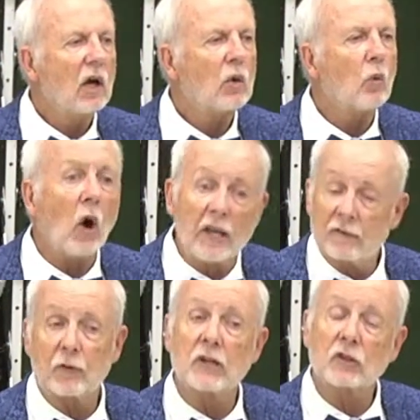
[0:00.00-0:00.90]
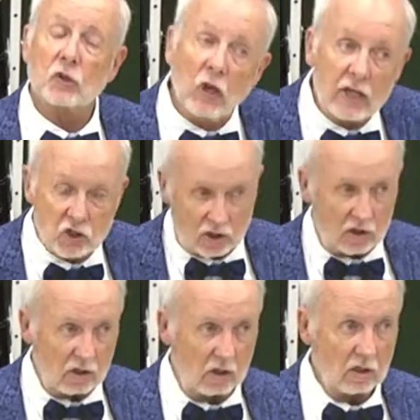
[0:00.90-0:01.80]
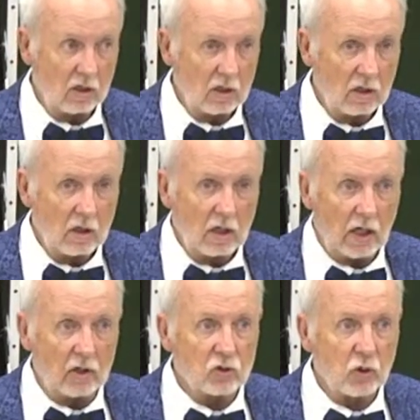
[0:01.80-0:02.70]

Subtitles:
One frustration in